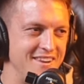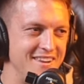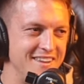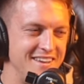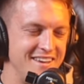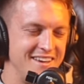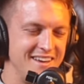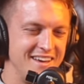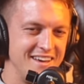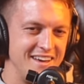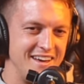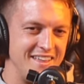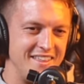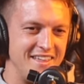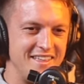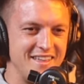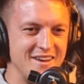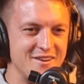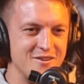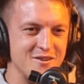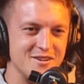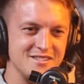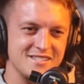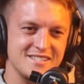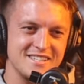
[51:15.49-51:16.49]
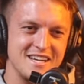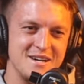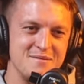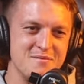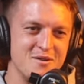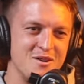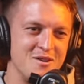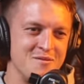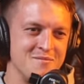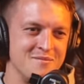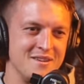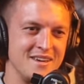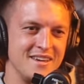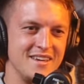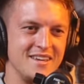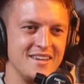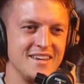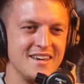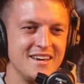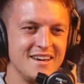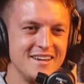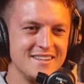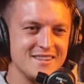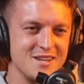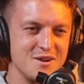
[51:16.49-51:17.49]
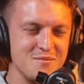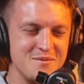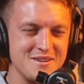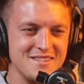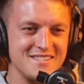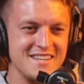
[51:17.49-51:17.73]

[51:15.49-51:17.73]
Yeah. And then he goes, come on, mate, don't be